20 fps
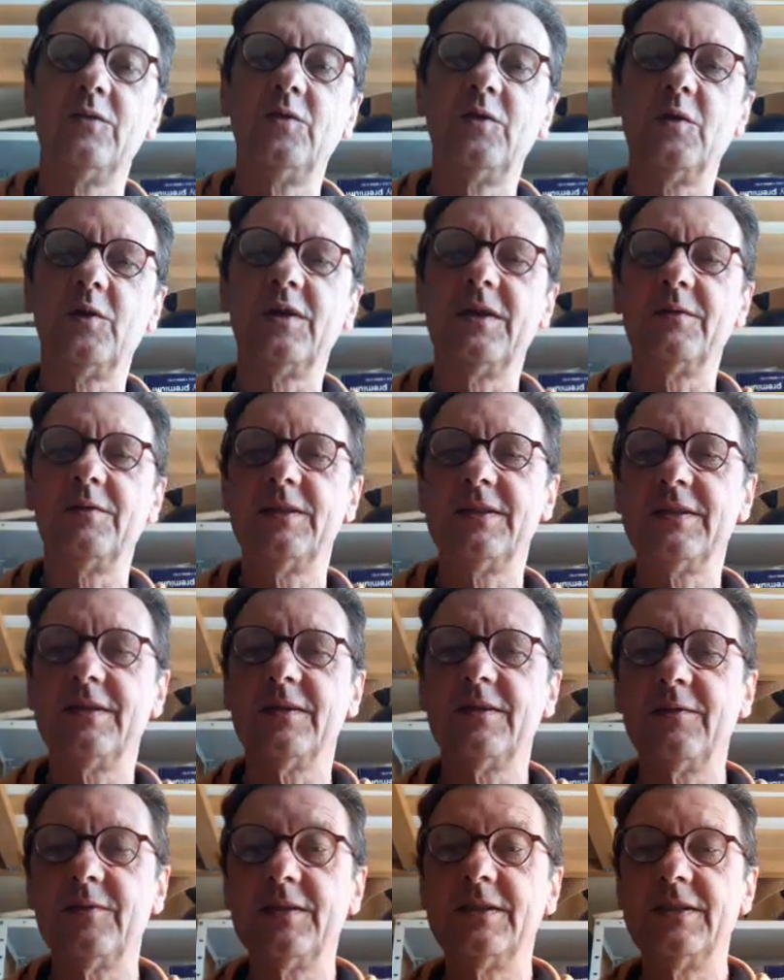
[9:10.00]
to know there is
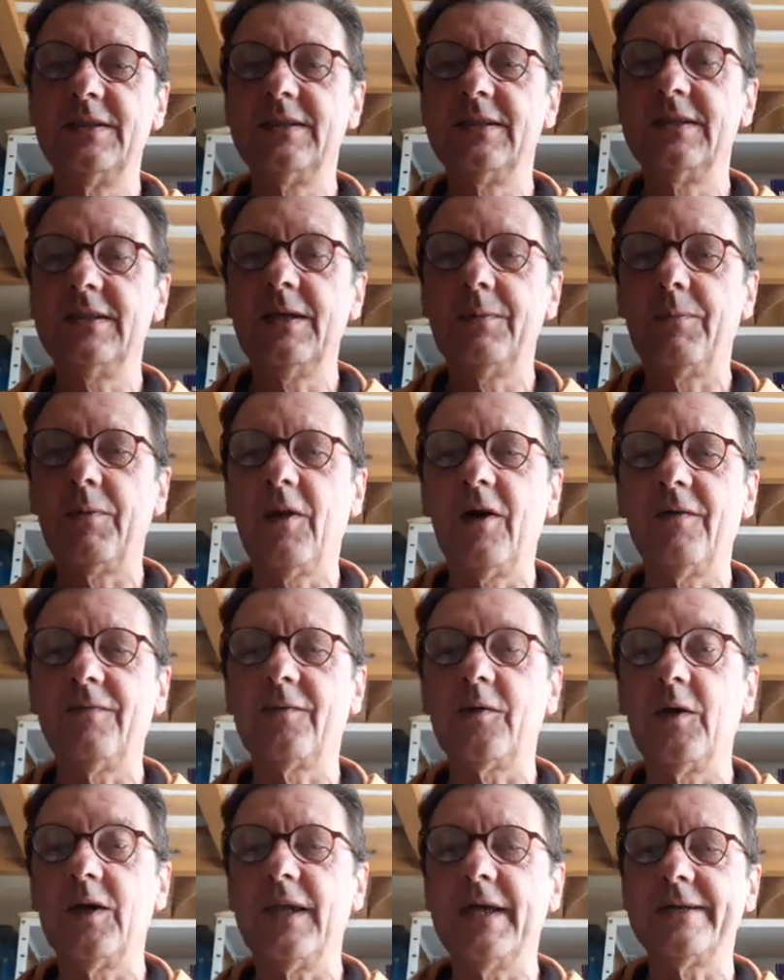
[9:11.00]
this deep
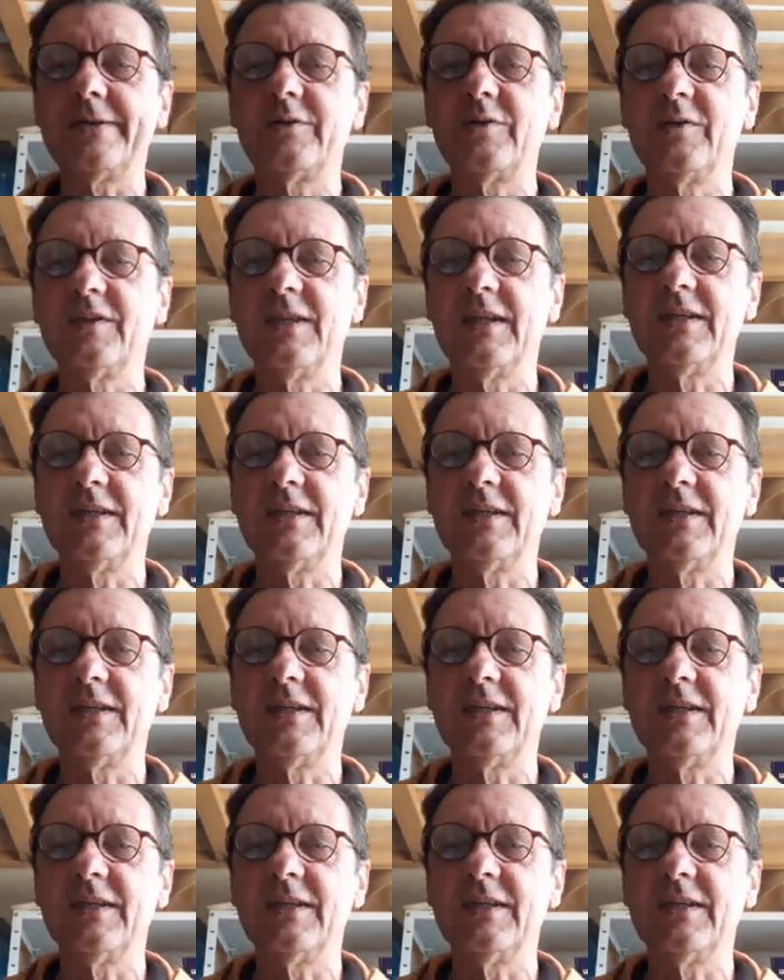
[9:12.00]
love connection